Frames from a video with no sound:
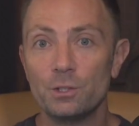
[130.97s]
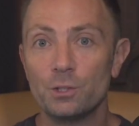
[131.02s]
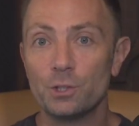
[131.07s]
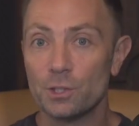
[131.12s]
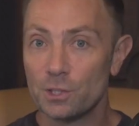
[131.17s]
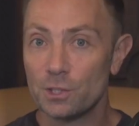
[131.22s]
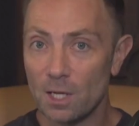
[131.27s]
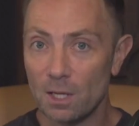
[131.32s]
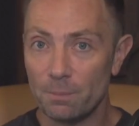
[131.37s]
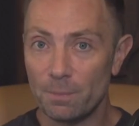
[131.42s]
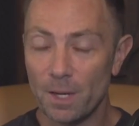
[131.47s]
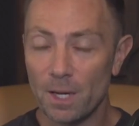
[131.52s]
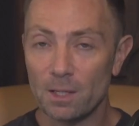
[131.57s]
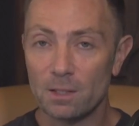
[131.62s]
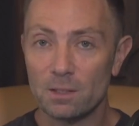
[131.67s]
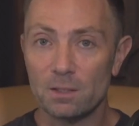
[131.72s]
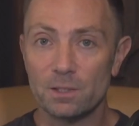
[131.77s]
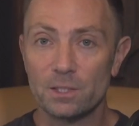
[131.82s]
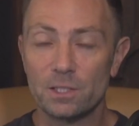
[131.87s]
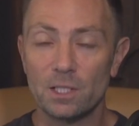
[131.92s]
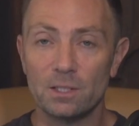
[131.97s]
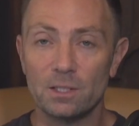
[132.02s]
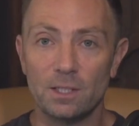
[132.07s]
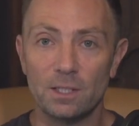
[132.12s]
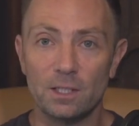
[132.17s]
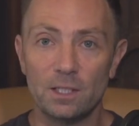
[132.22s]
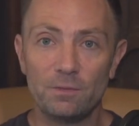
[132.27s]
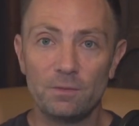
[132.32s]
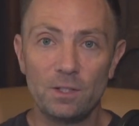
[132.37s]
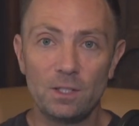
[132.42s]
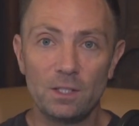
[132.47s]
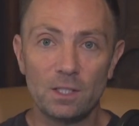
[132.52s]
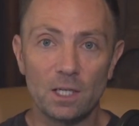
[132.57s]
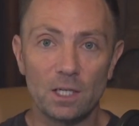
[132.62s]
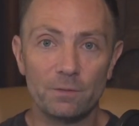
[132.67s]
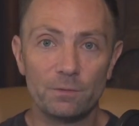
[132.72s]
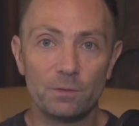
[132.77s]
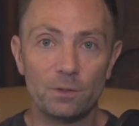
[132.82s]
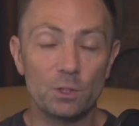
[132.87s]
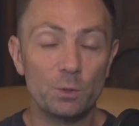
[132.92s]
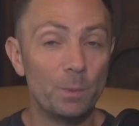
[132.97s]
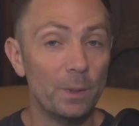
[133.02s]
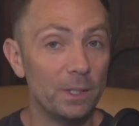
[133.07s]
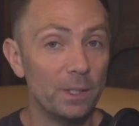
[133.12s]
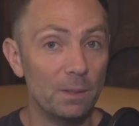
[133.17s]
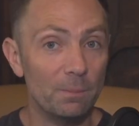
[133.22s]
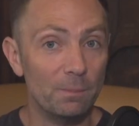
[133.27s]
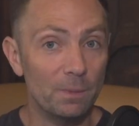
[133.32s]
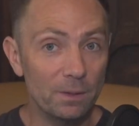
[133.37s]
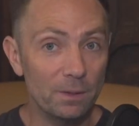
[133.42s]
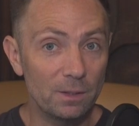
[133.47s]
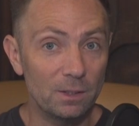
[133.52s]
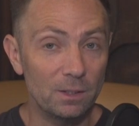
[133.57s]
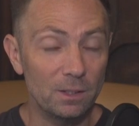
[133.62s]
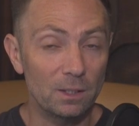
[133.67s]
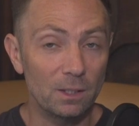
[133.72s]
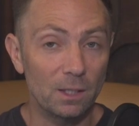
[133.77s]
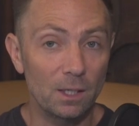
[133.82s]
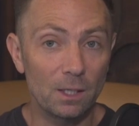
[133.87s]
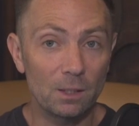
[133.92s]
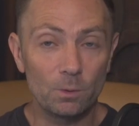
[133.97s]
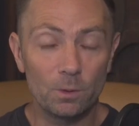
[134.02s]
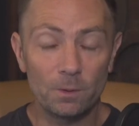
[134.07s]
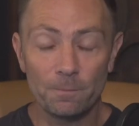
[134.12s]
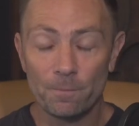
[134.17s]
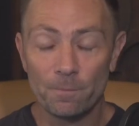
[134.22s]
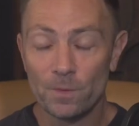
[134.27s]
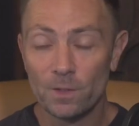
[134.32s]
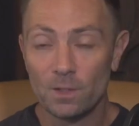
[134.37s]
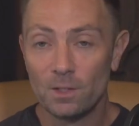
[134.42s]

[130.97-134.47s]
Just got back on Sunday evening after spending a month in Nicaragua.